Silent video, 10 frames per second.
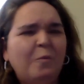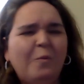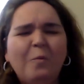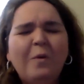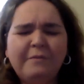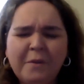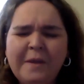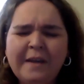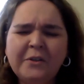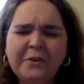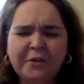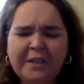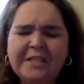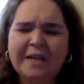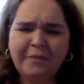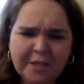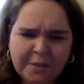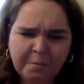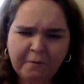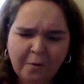one of them had clearly done this
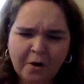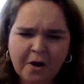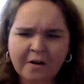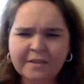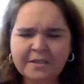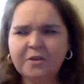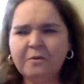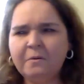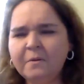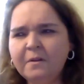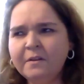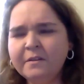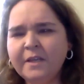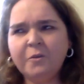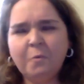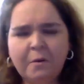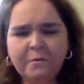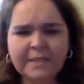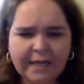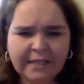before, and so the other one
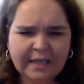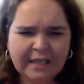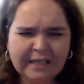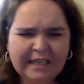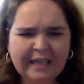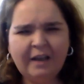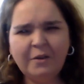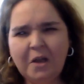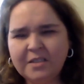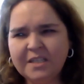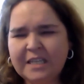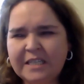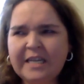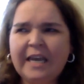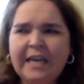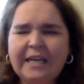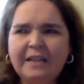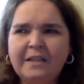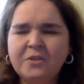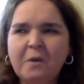was asking like, how long does it take,
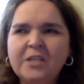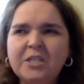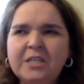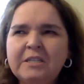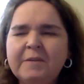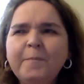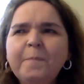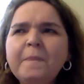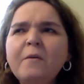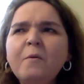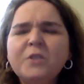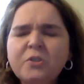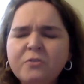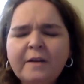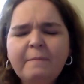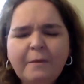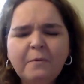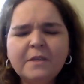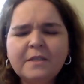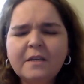and these questions. And what struck me
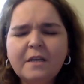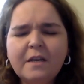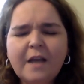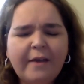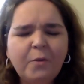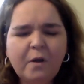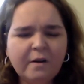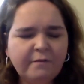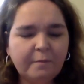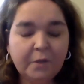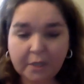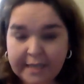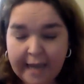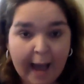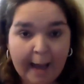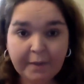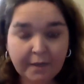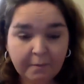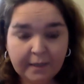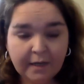was neither one of them looked happy
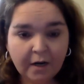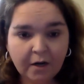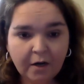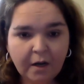to be there.